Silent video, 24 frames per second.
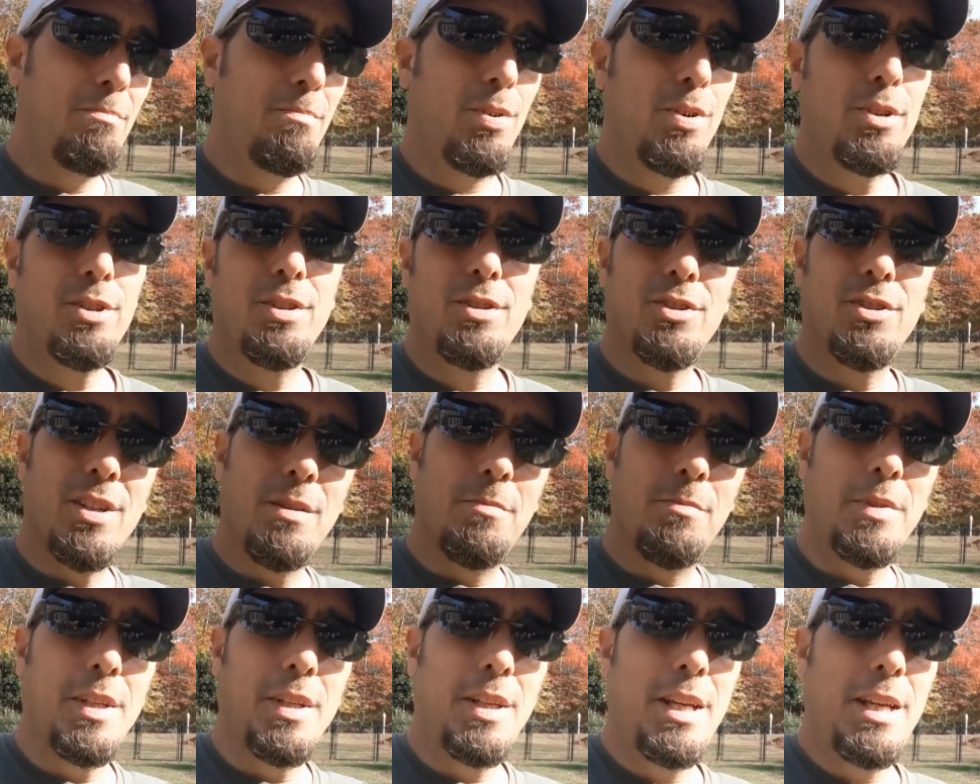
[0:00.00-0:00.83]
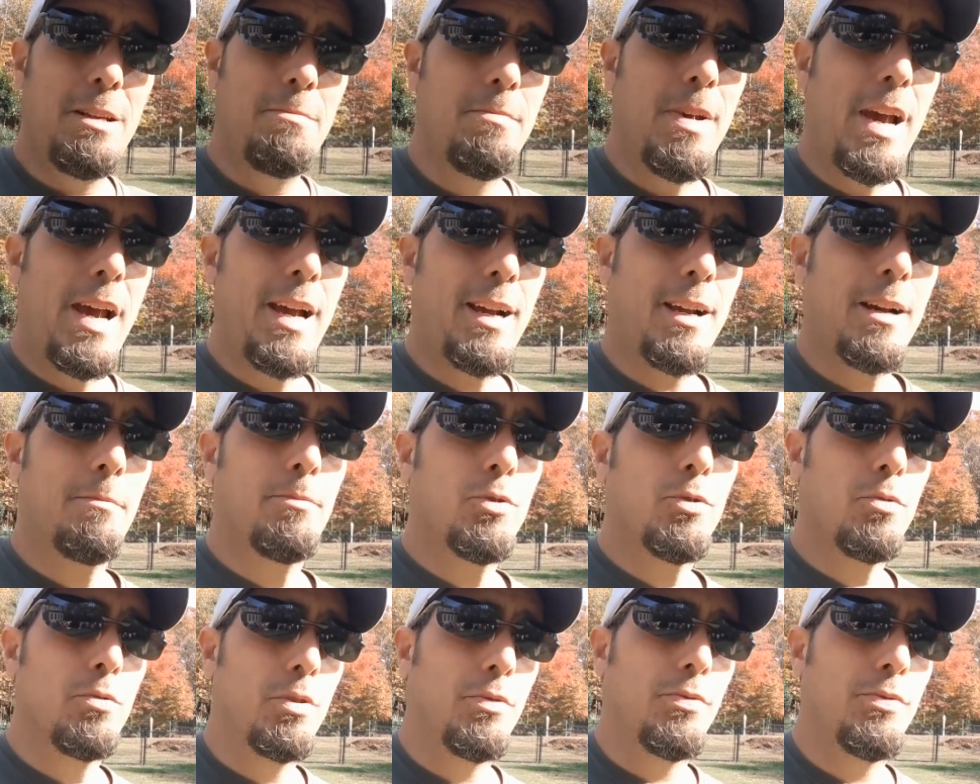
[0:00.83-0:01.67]
pushing some of the heat back
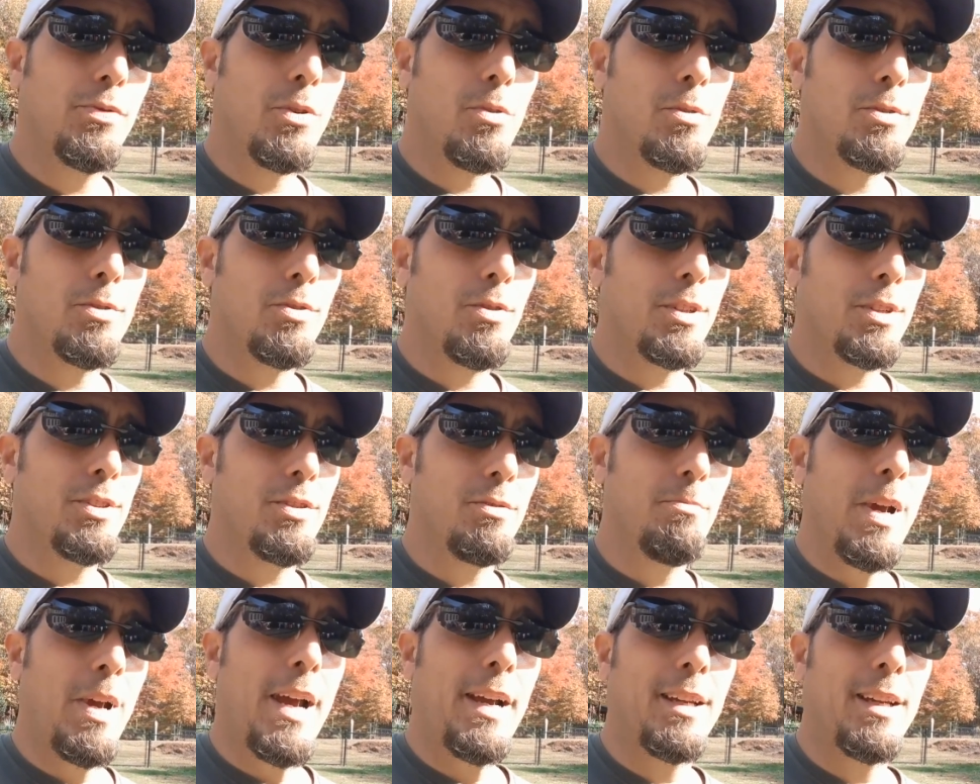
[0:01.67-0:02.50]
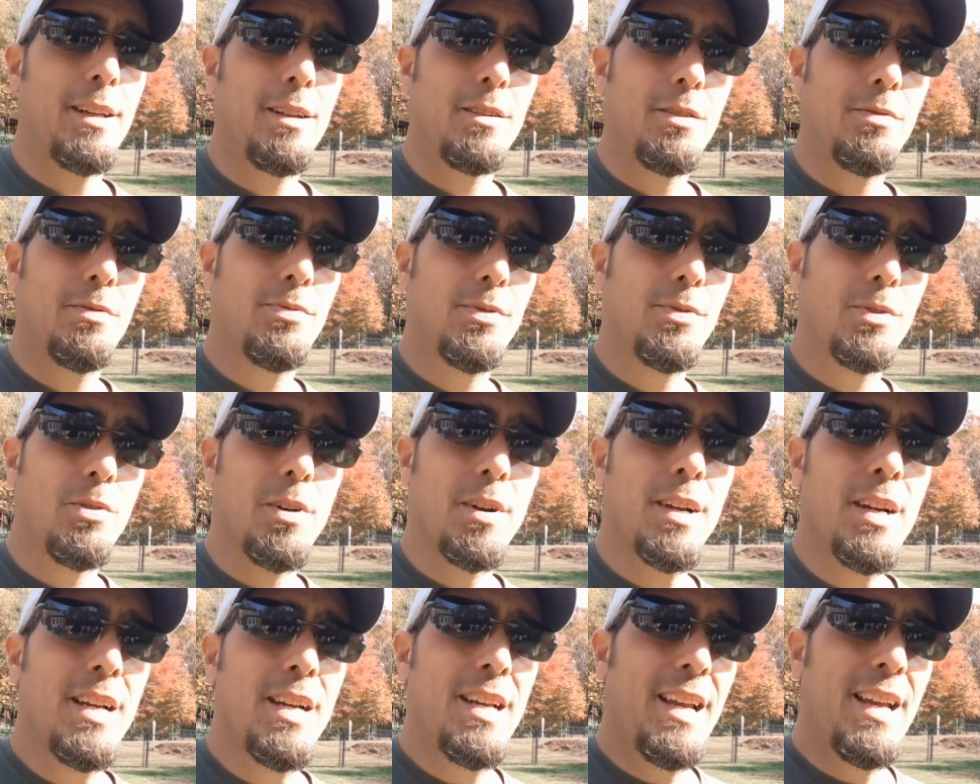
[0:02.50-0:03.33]
up through the floor joist and back into the
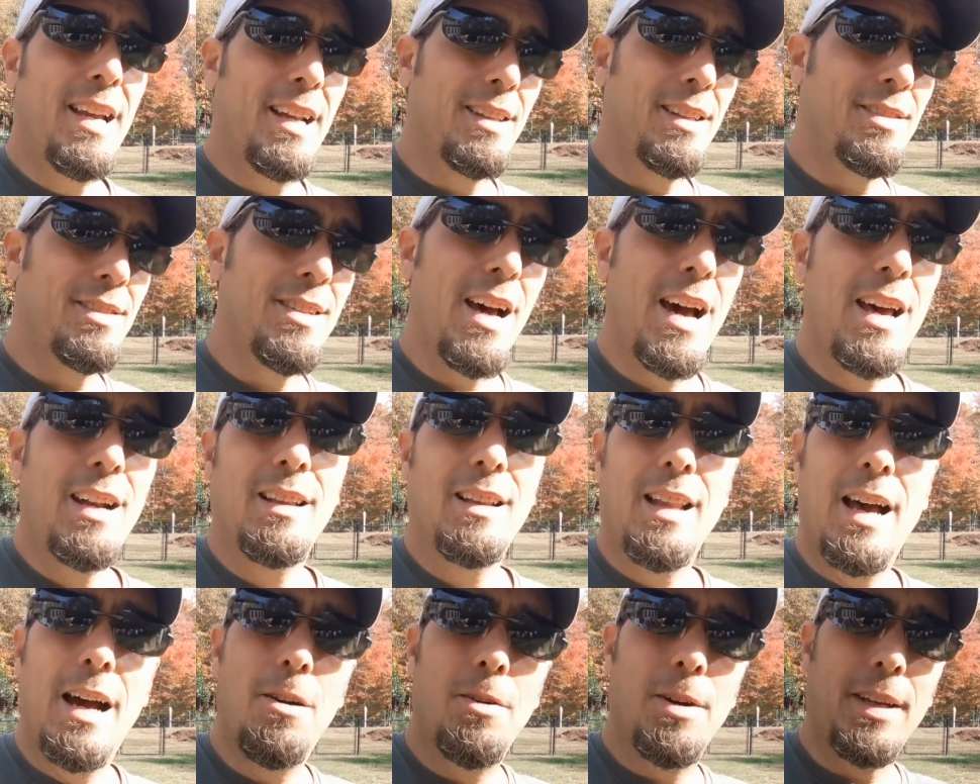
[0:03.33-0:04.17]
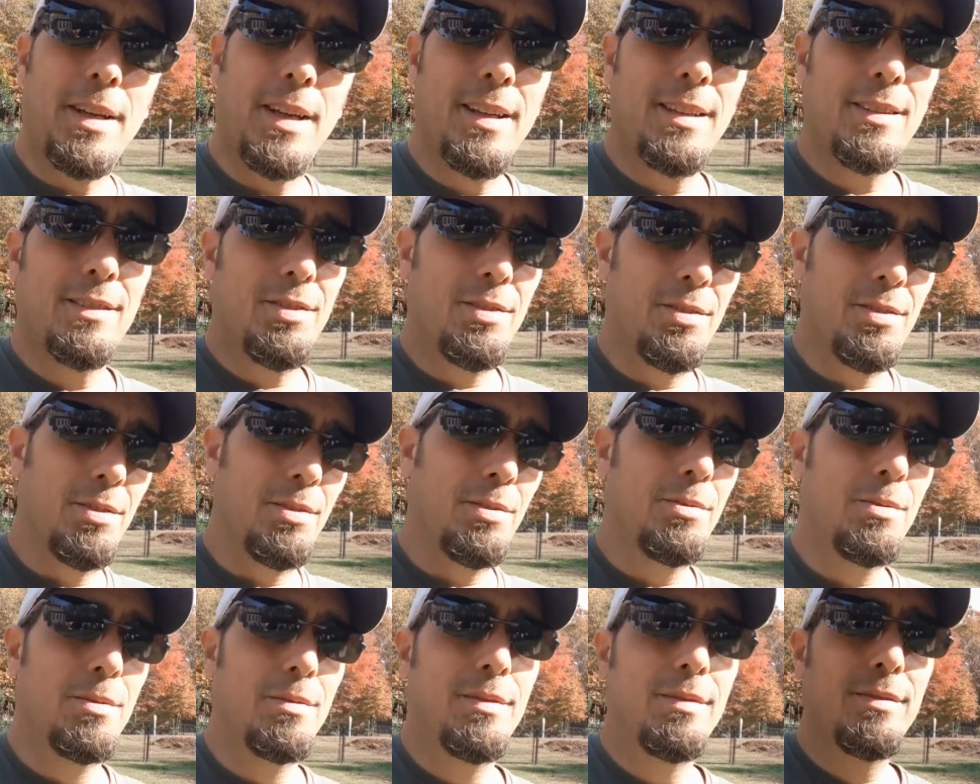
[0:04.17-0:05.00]
floor, and it's not allowing it
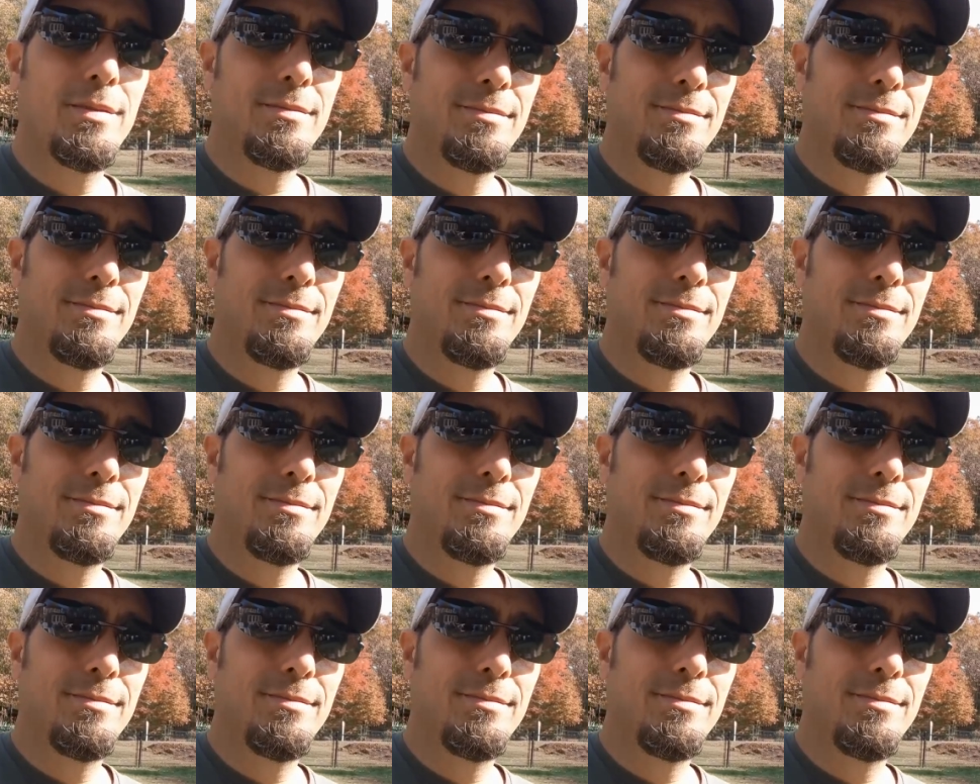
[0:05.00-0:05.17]
to